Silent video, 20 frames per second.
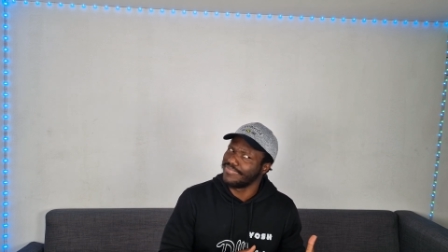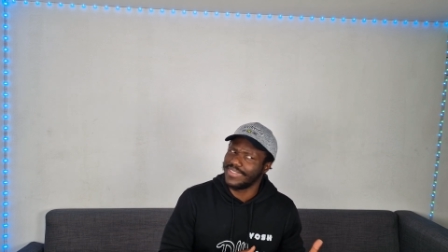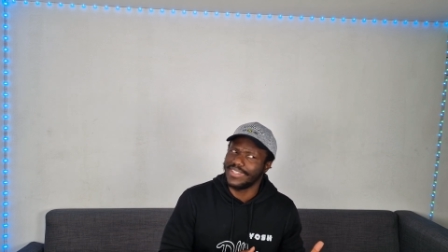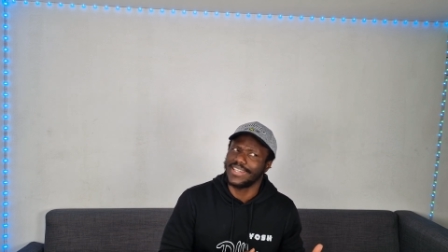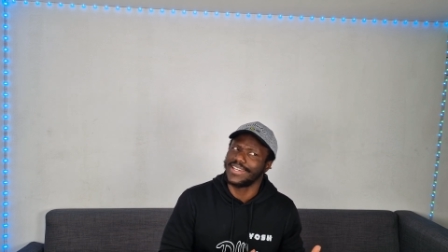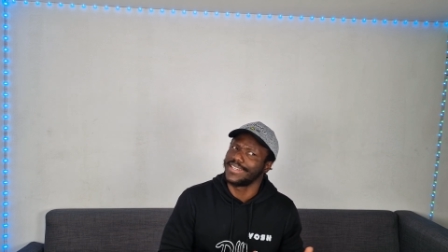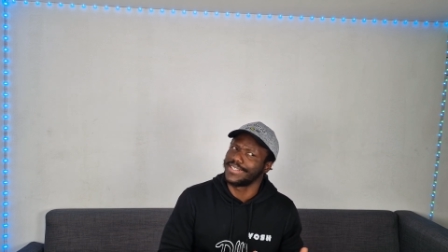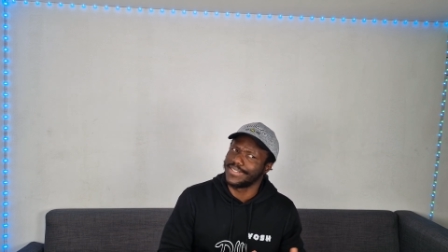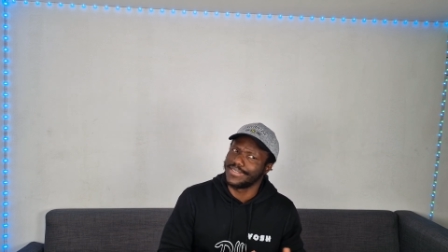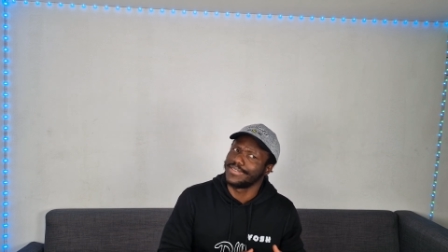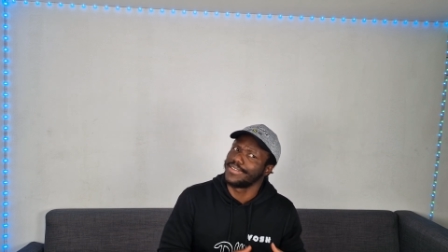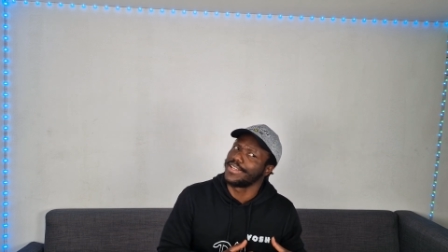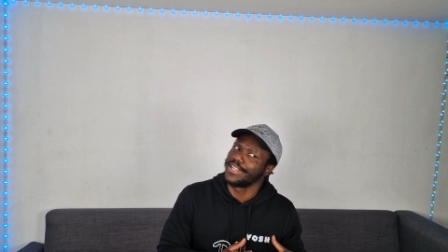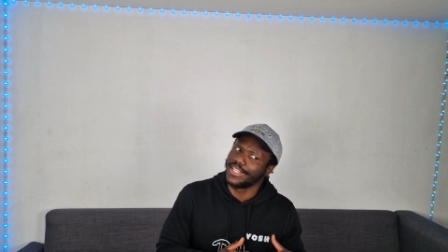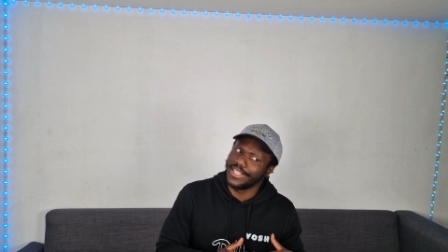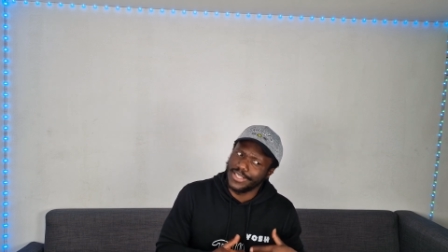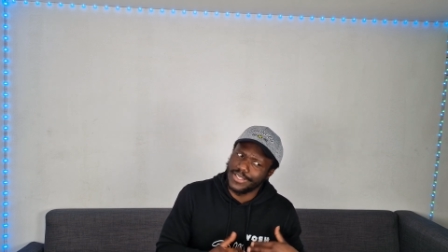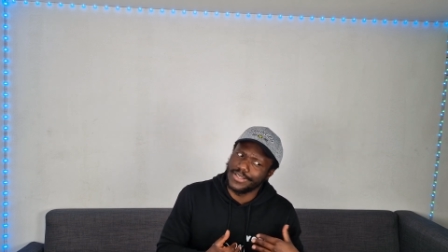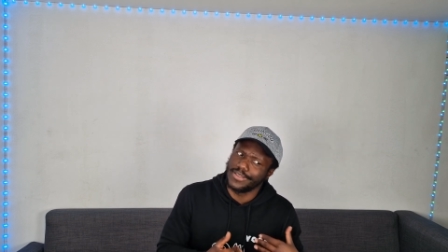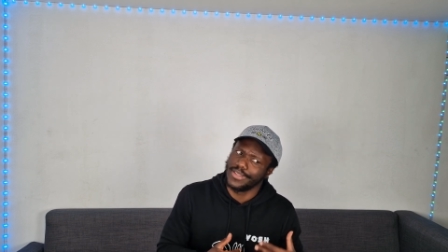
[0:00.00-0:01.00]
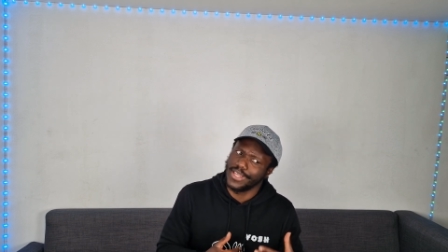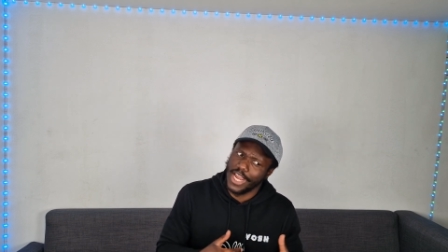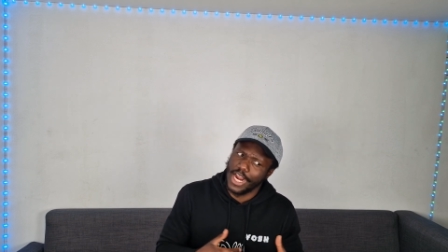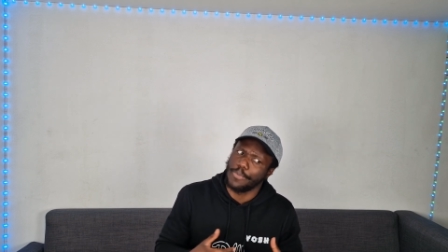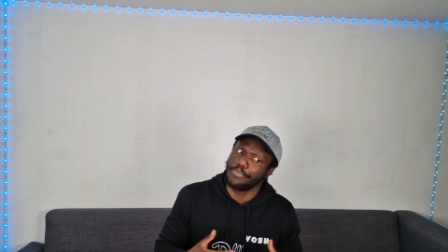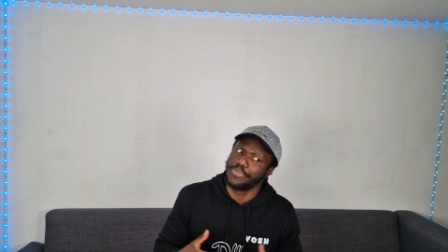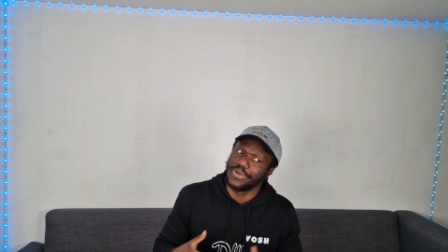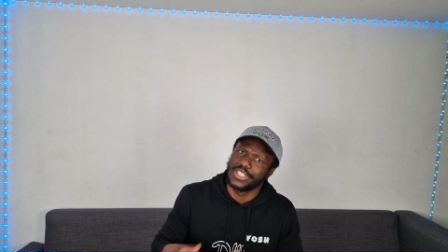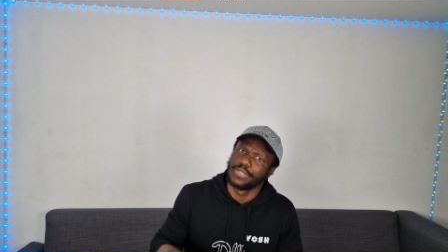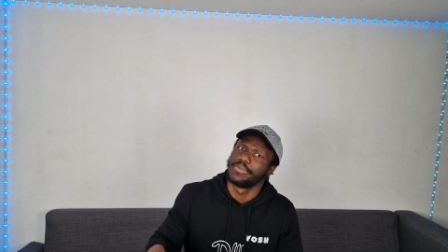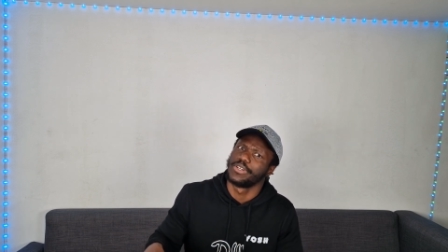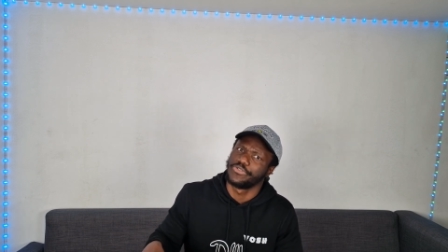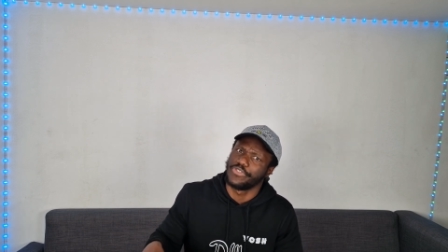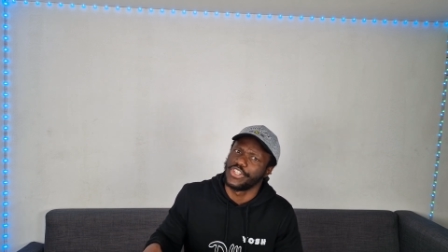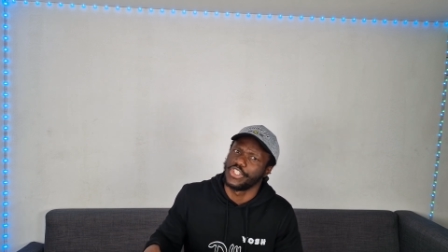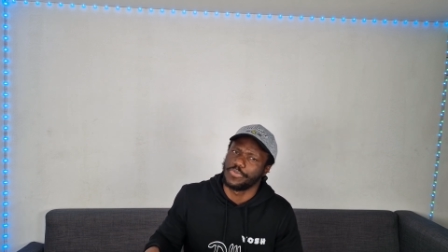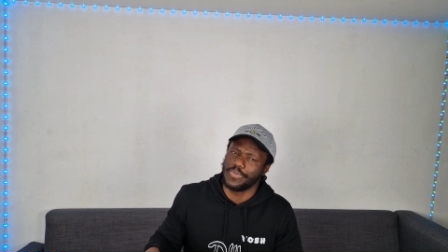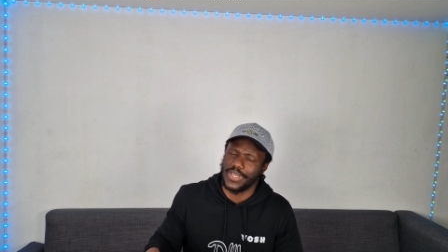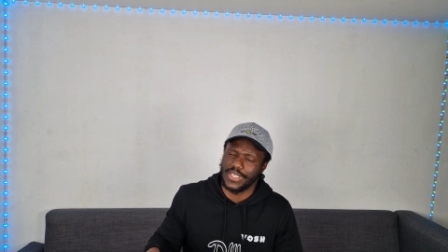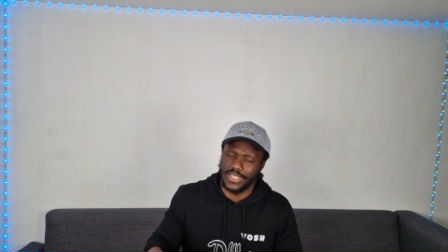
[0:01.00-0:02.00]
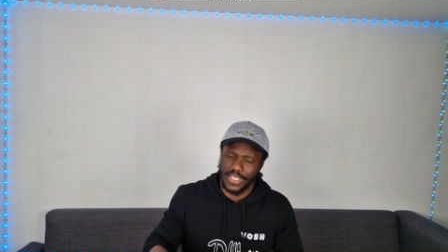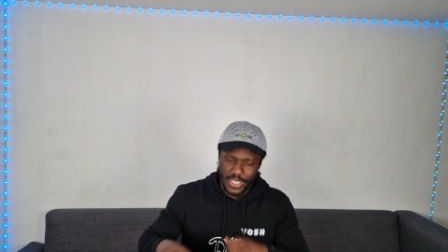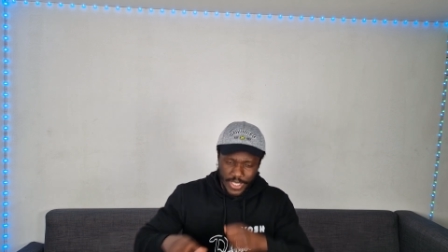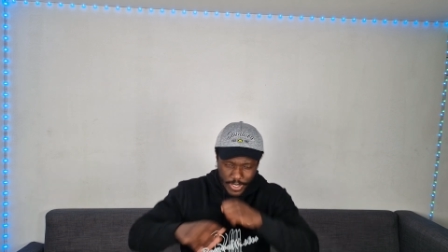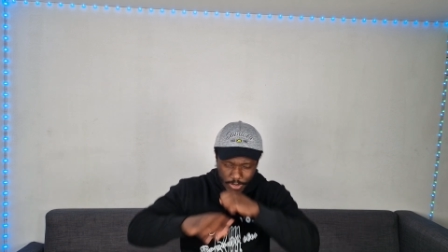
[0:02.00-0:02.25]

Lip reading: Yes, they are pretty much French-based.